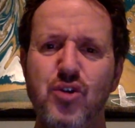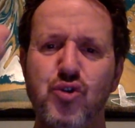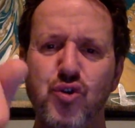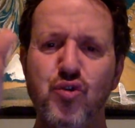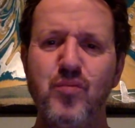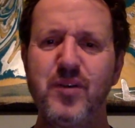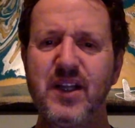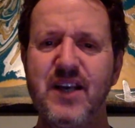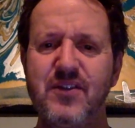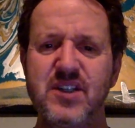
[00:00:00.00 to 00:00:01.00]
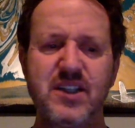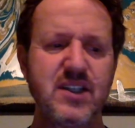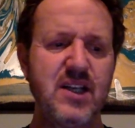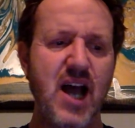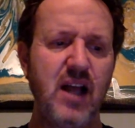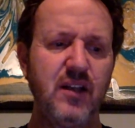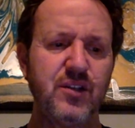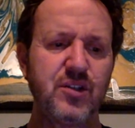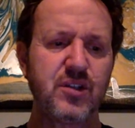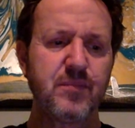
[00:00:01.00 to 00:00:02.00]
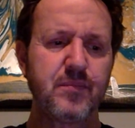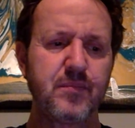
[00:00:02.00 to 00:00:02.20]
true beliefs into knowledge?